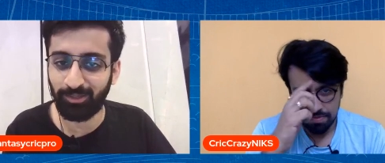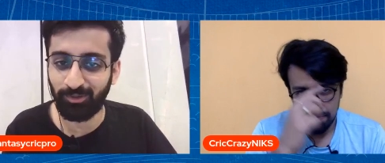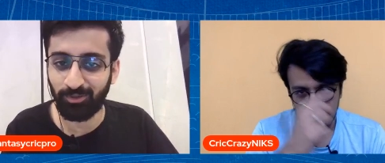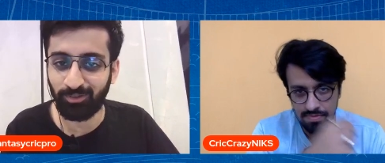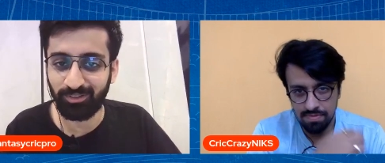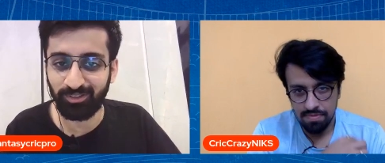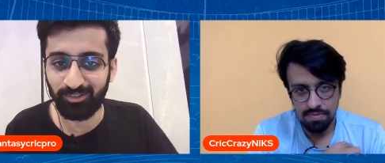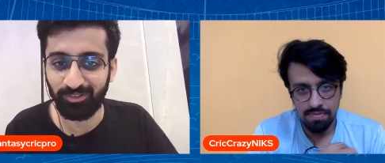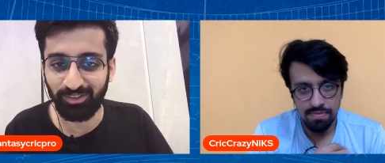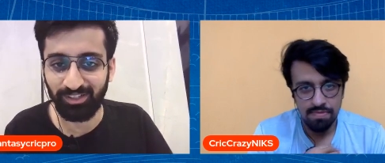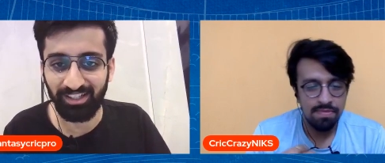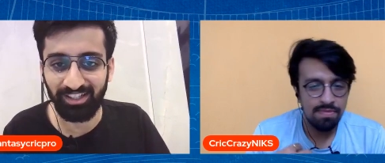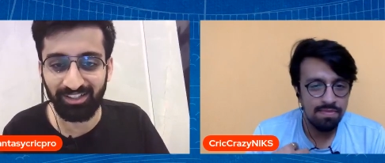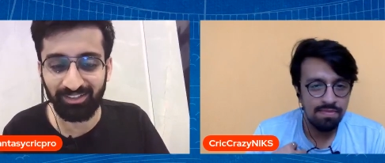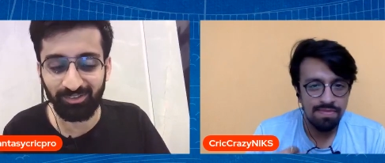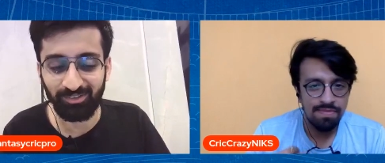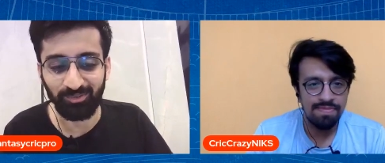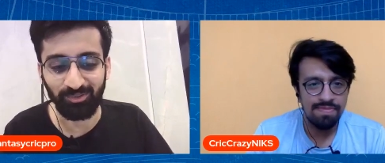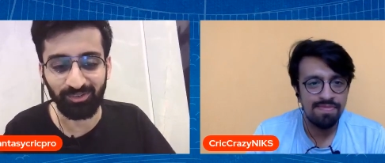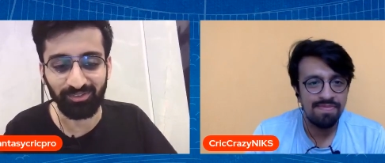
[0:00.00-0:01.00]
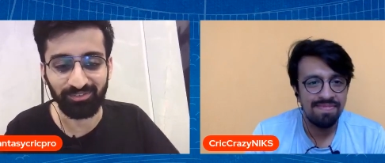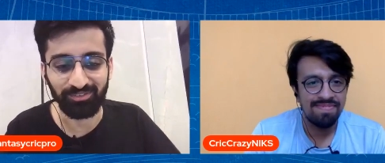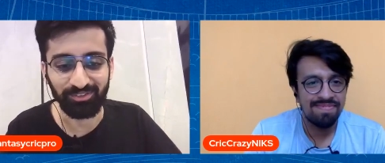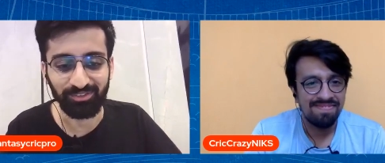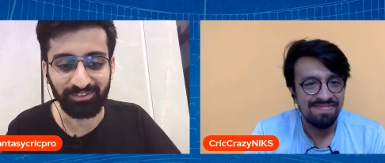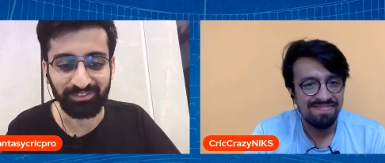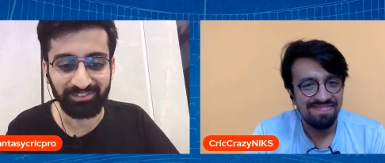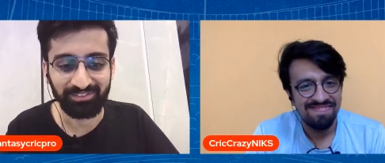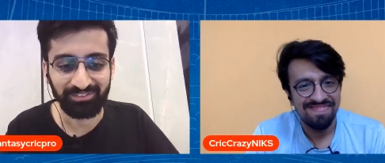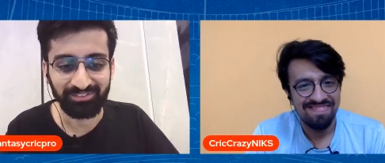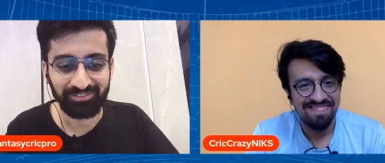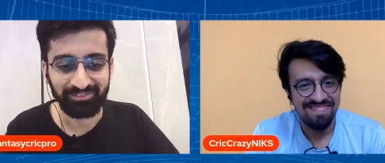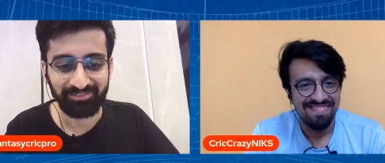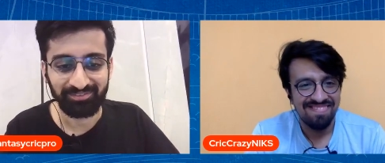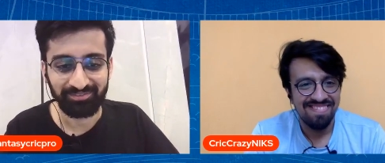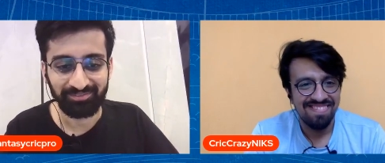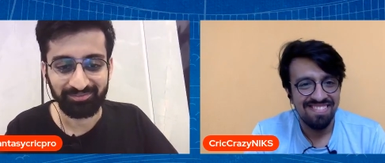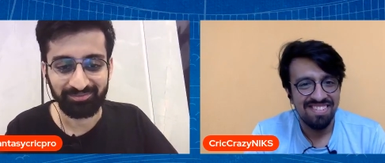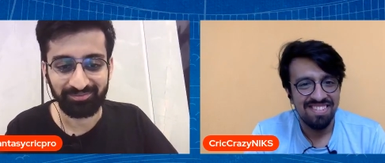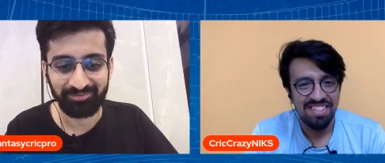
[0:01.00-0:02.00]
Speaker 1: and all the good luck to all of you.
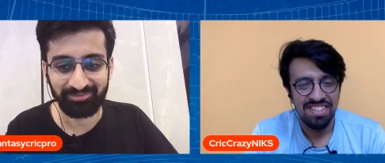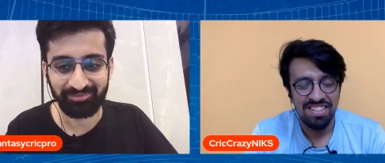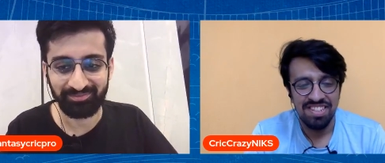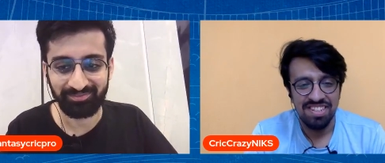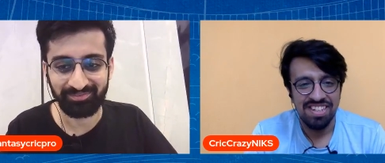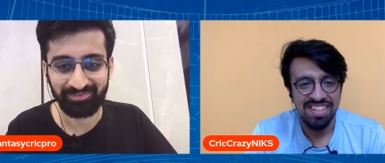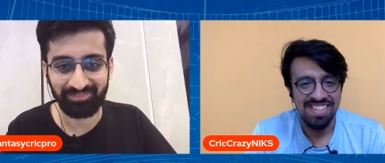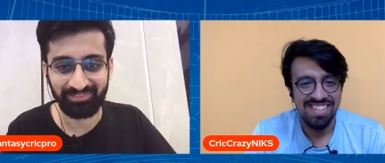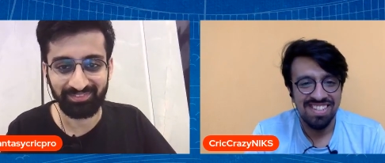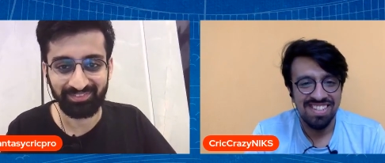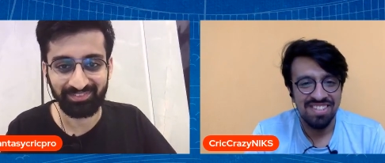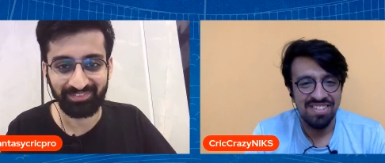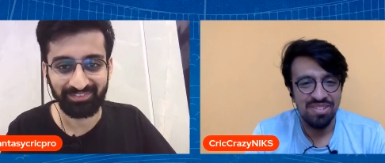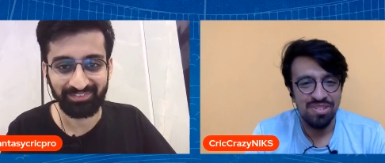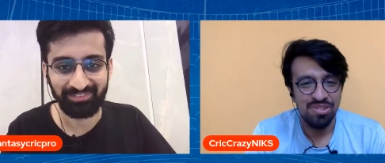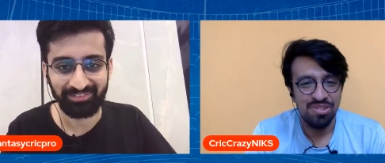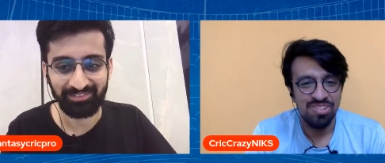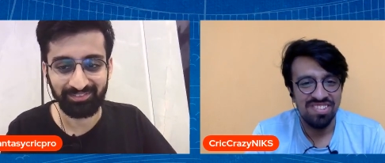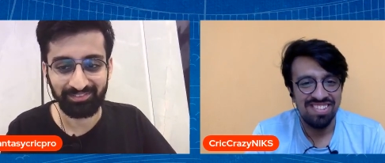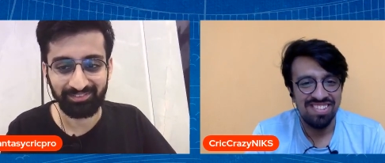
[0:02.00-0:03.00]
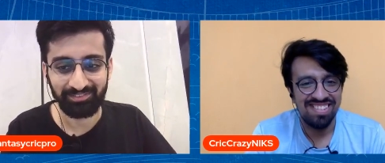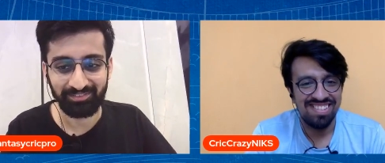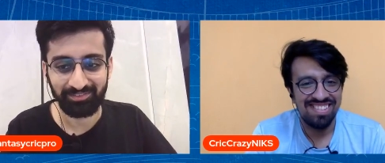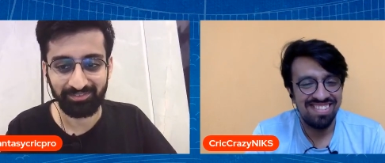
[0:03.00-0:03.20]
Speaker 2: Cheers. Cheers.